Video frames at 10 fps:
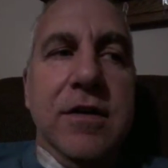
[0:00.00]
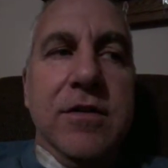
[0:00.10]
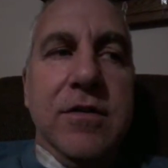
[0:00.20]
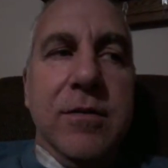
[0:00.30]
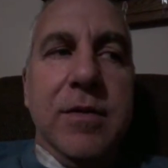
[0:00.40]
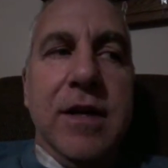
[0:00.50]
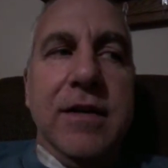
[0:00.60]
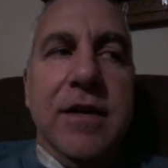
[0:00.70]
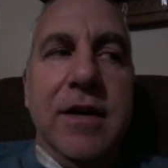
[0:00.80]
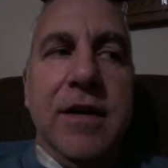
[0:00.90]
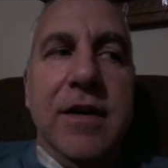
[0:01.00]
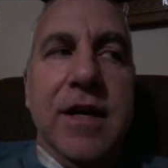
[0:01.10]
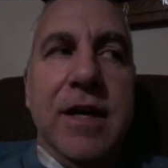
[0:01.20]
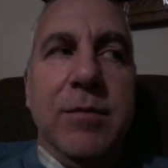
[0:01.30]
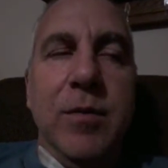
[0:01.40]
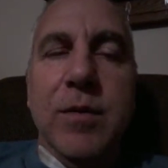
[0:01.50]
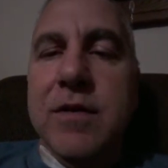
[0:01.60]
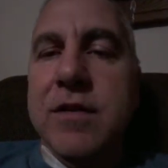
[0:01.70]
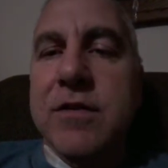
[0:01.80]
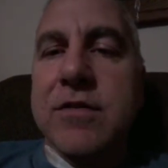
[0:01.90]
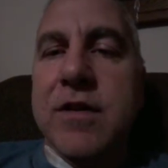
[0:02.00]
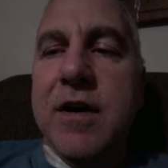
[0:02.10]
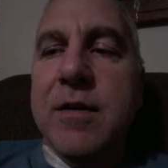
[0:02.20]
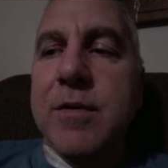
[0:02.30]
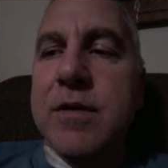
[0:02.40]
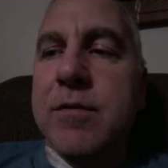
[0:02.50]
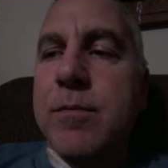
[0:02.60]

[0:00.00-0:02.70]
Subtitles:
So I'm glad they gave me one this time, and